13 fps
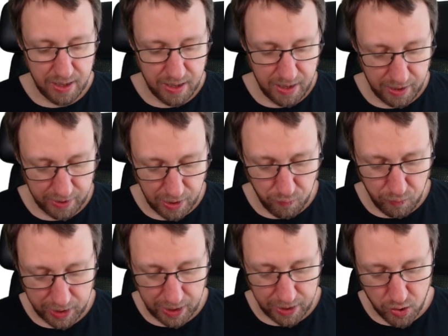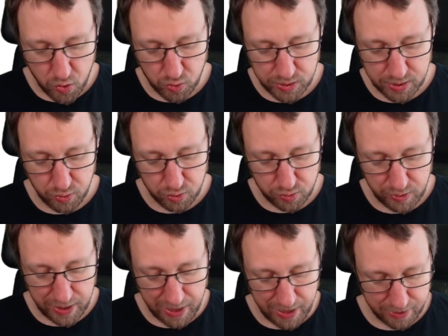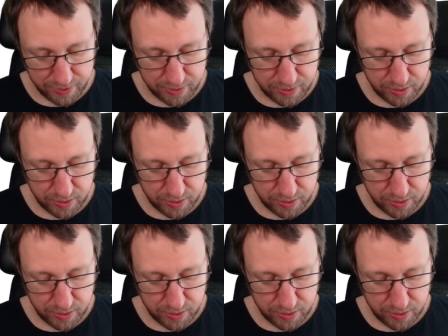And then we can use U3 hat